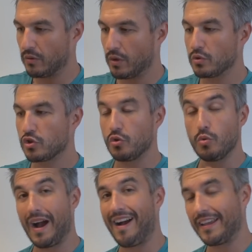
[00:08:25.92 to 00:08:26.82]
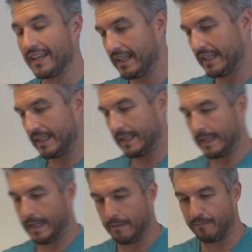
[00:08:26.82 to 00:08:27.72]
don't go too high.
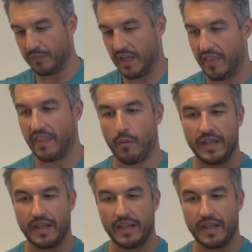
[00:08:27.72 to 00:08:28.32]
Um, and then that